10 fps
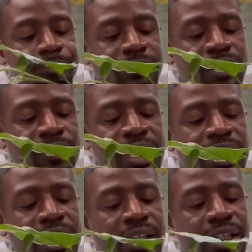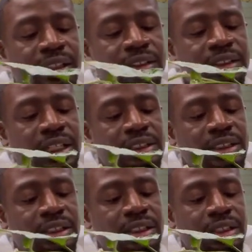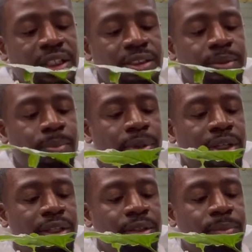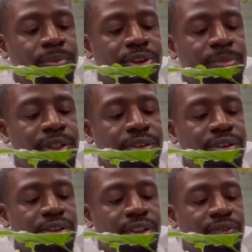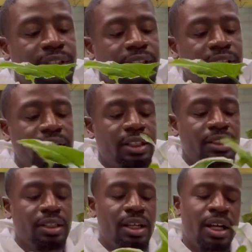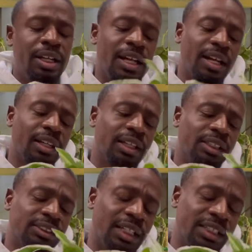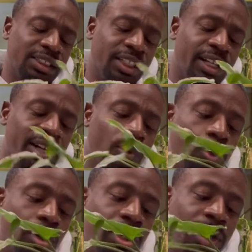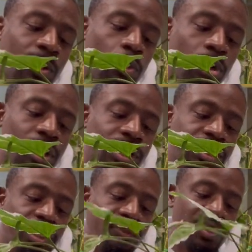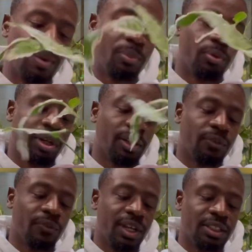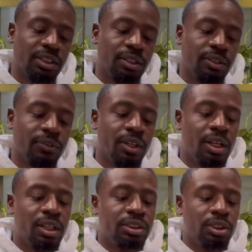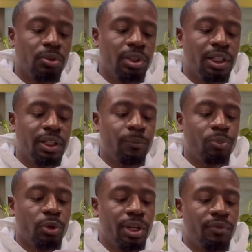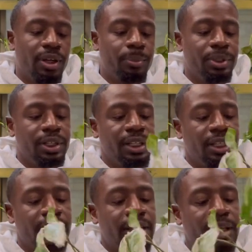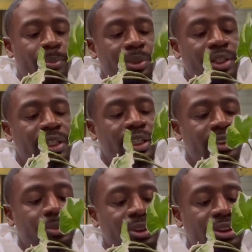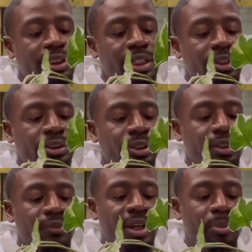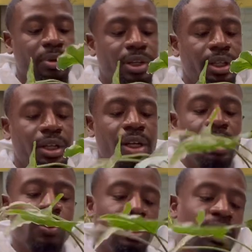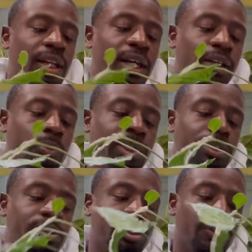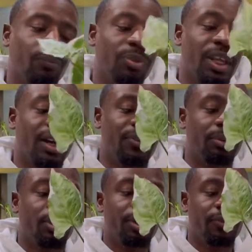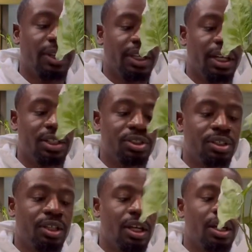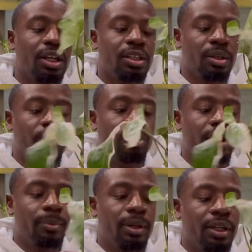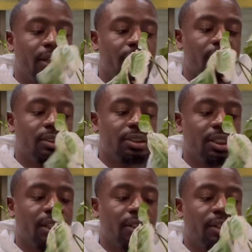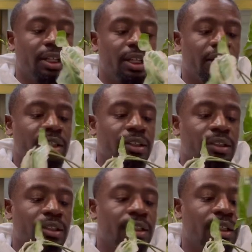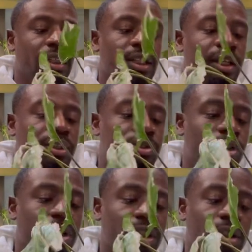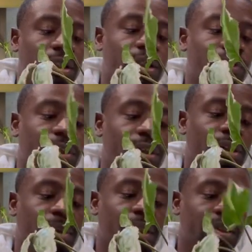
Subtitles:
I find that Leca actually doesn't bring up smells and stuff like that, not unless I sit it in water and the water doesn't evaporate fast enough. So really, whenever I put in Leca, I put in as much as I know it's gonna evaporate within like a week or two. Now, if I'm going on vacation, your boy might, you know what I'm saying, go ahead and get it drunk in love, you know what I mean?